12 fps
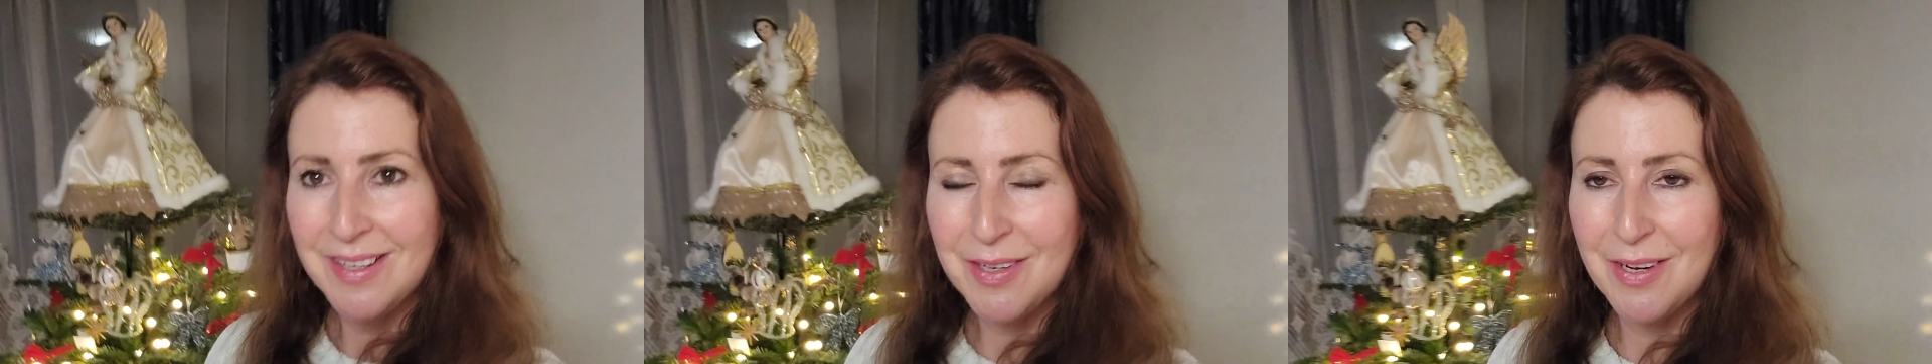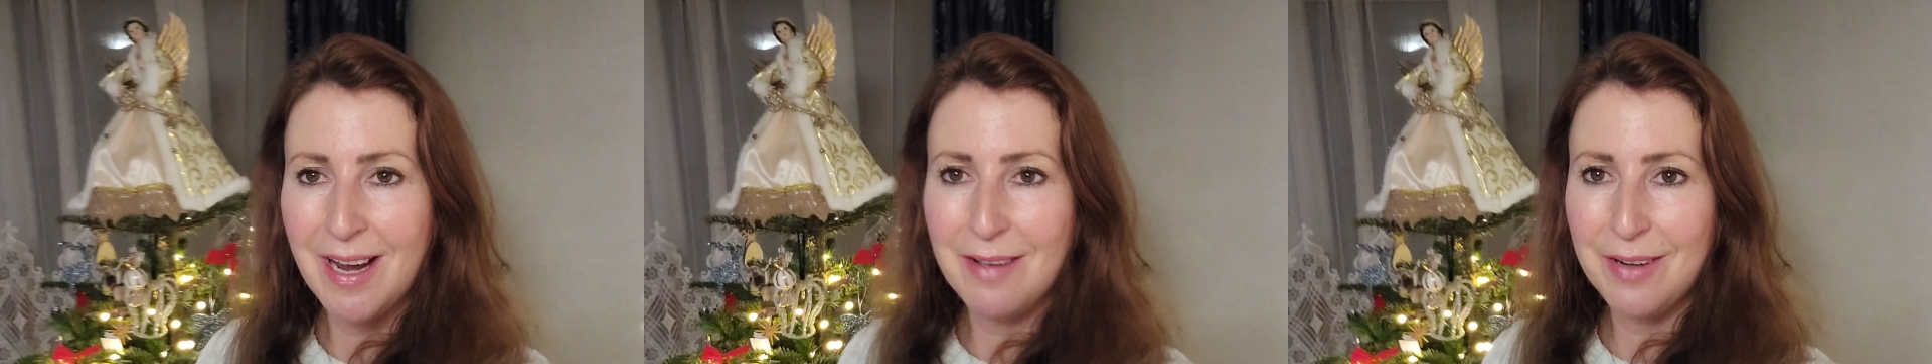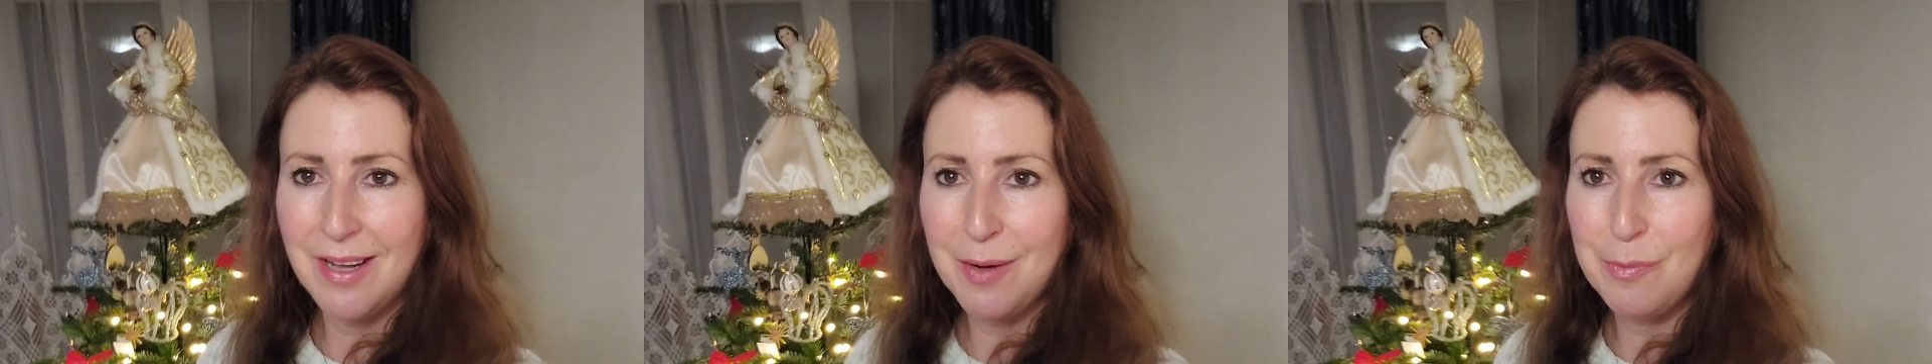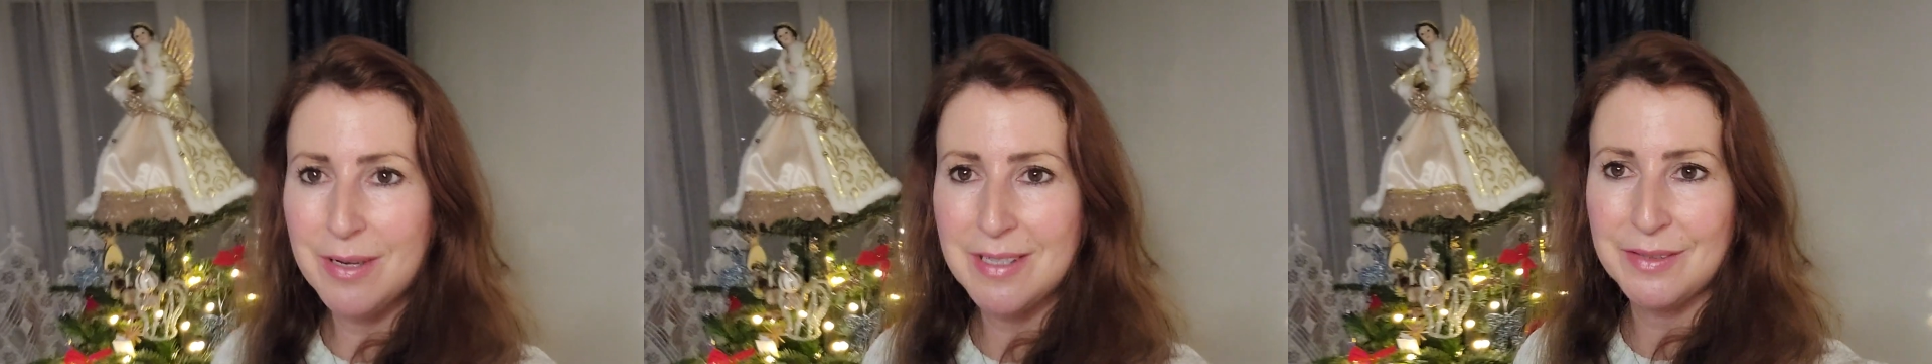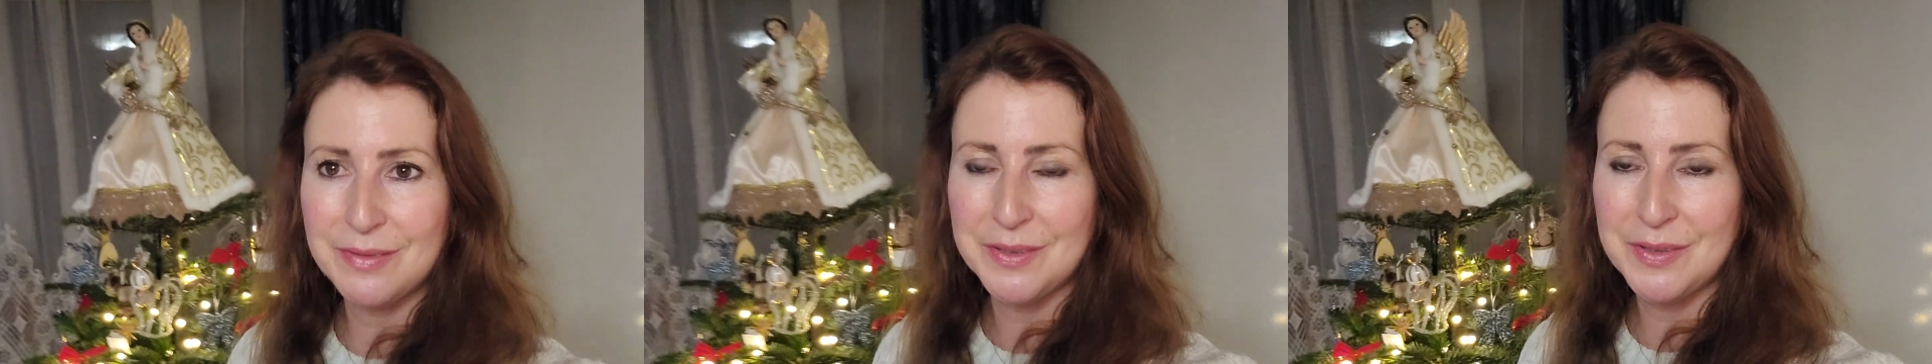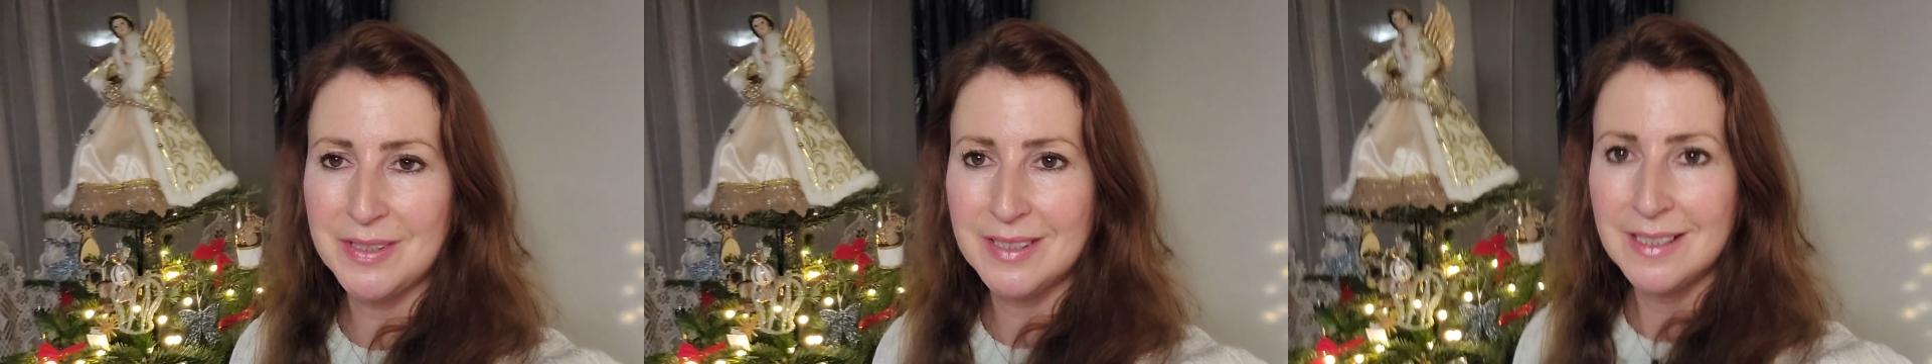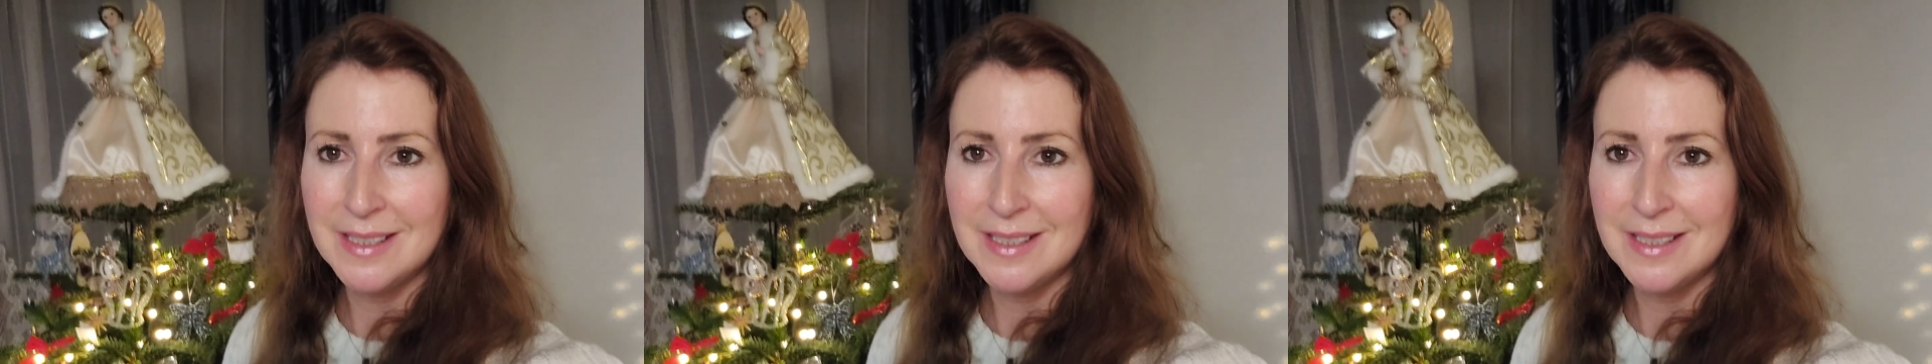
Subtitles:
you're having a wonderful